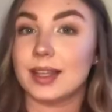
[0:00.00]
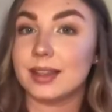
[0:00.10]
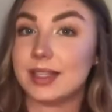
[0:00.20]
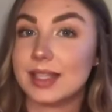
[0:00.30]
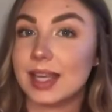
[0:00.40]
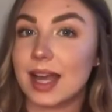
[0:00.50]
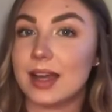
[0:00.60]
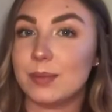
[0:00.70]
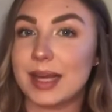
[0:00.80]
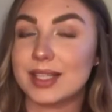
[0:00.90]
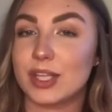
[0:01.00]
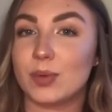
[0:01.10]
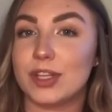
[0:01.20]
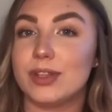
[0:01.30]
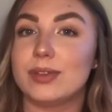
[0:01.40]
These are the kind of masks that you
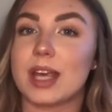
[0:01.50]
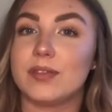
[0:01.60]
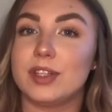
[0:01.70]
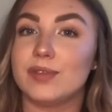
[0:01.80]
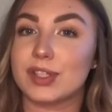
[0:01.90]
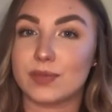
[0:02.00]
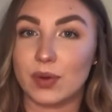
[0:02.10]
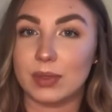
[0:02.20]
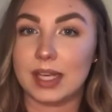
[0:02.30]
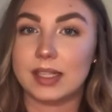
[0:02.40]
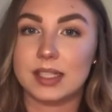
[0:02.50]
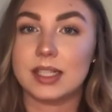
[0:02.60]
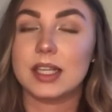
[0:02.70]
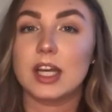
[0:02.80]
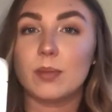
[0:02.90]
want to use after you've exfoliated.